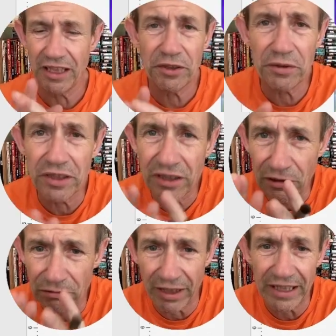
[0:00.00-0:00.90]
And you can
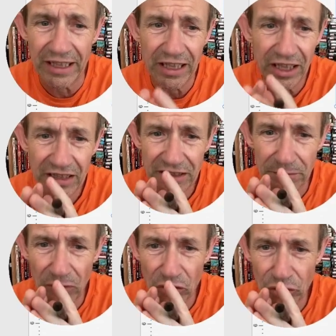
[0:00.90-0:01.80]
create
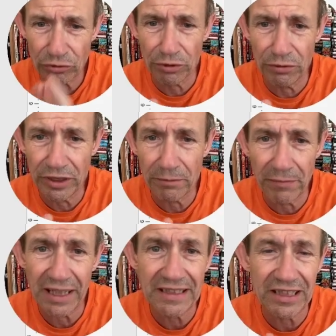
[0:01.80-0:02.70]
some truly
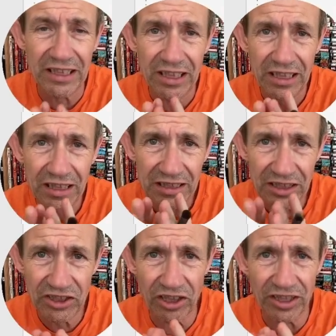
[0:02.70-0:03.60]
amazing
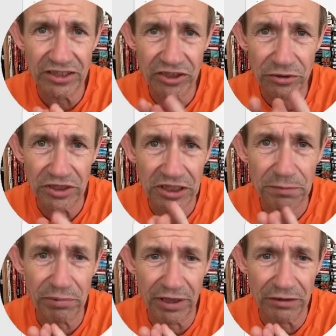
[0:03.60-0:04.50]
designs using this
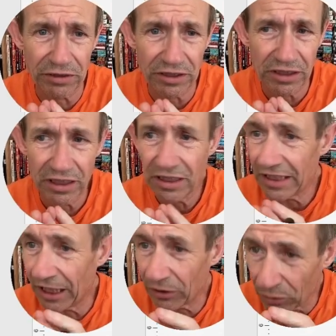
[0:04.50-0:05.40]
approach.
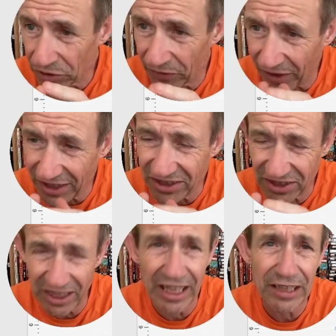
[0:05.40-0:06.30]
Now, of course, if I had
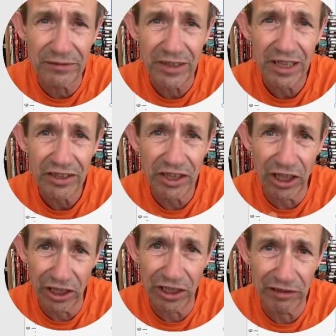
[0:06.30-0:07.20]
saved
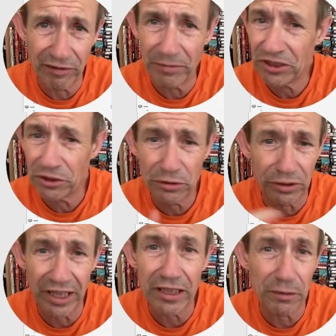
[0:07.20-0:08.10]
the earlier image, you
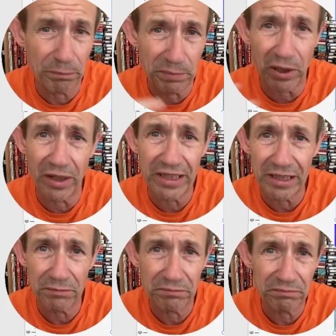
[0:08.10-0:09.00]
could then combine
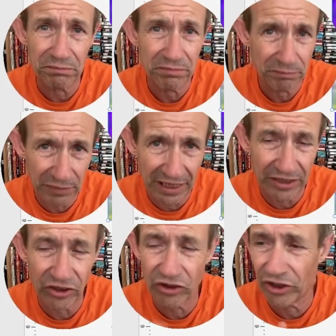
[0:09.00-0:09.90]
it,
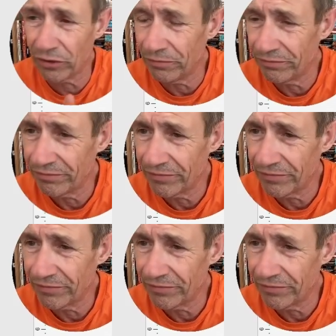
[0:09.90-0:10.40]
blend the two.